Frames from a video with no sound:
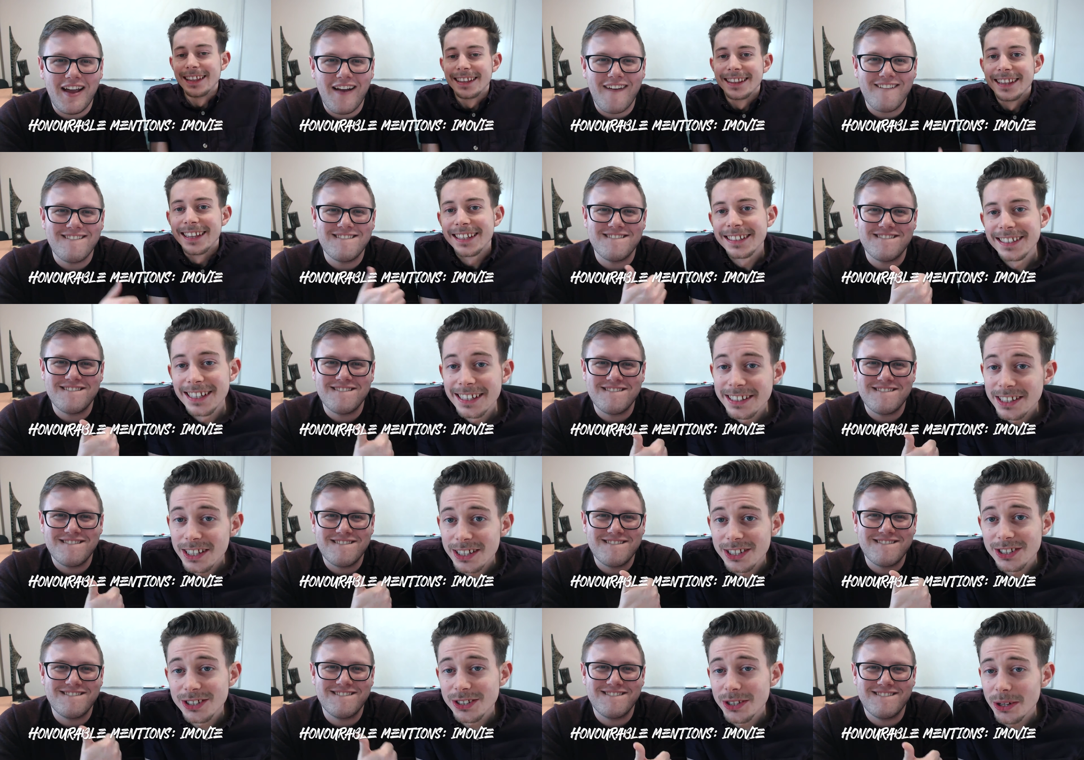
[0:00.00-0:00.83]
Speaker 1: this is
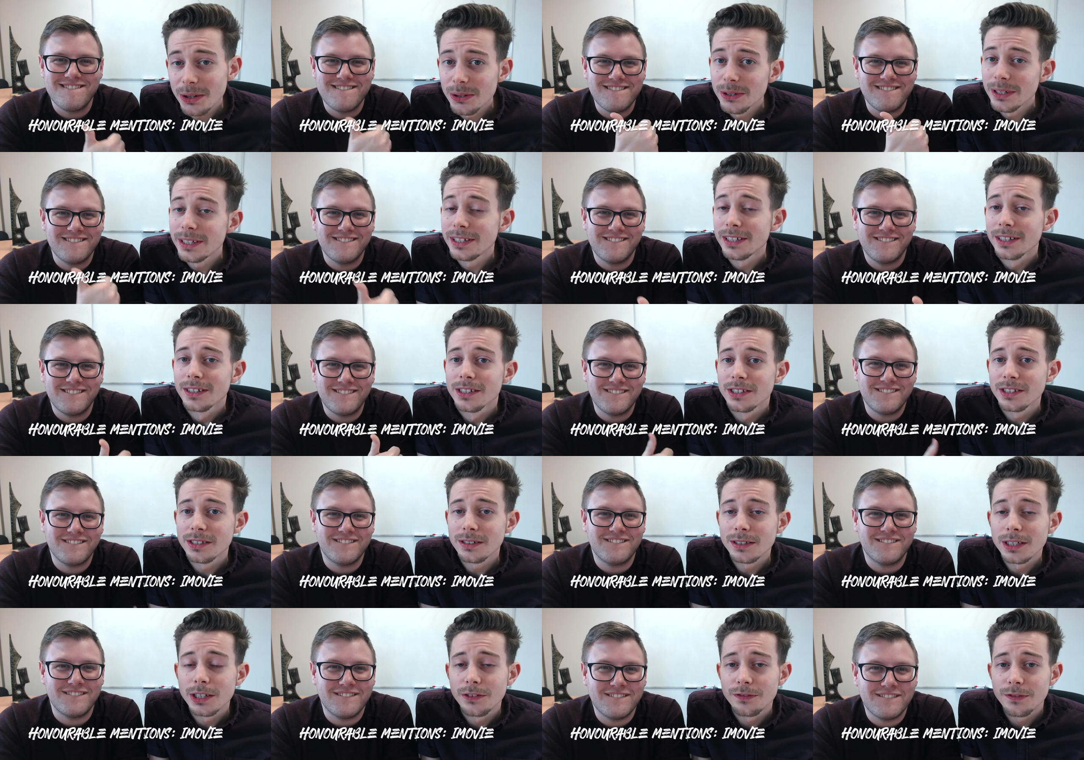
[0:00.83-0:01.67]
a solid,
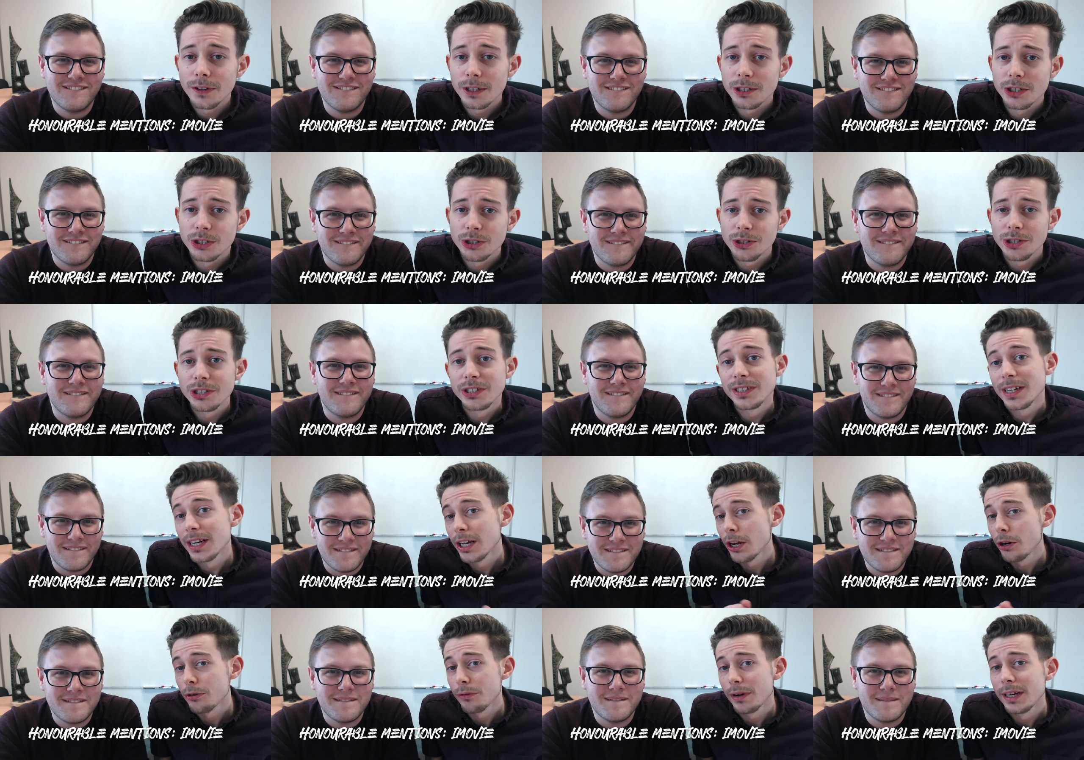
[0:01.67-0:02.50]
solid first choice and
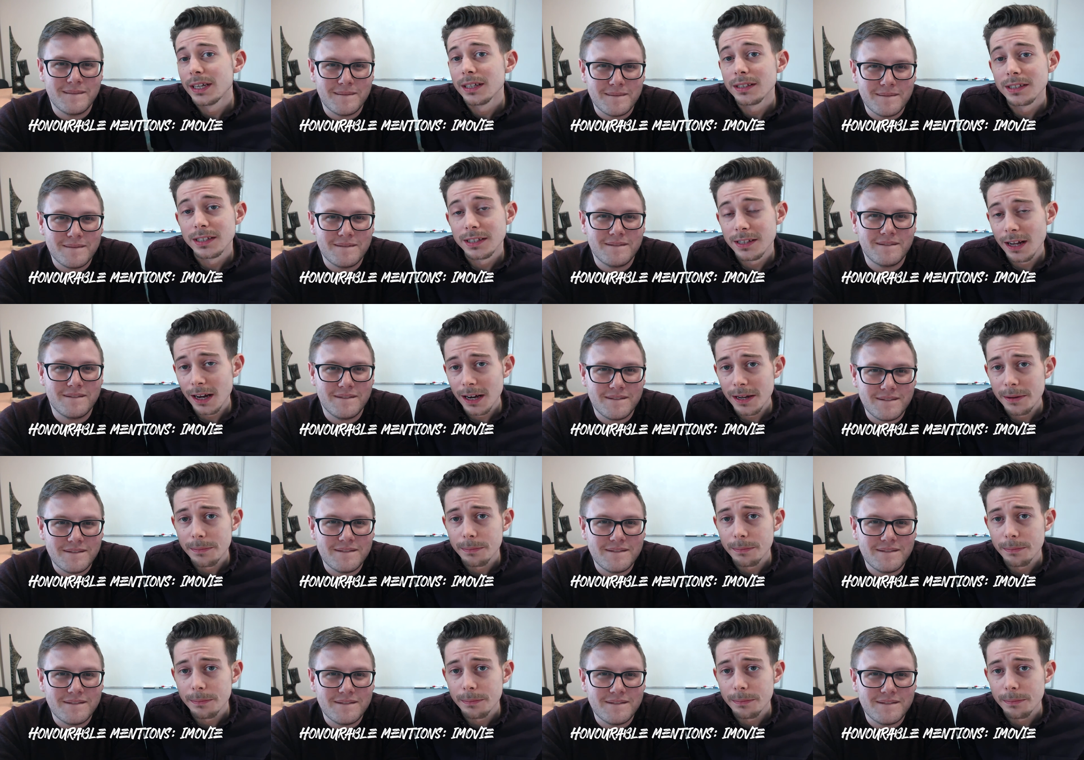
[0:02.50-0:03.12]
a great starting